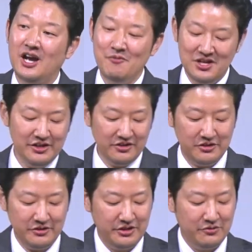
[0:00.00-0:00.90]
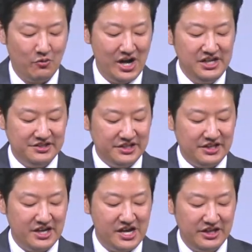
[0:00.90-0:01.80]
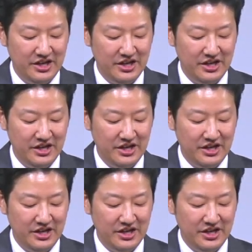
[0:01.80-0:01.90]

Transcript: I mean, literally, why is it that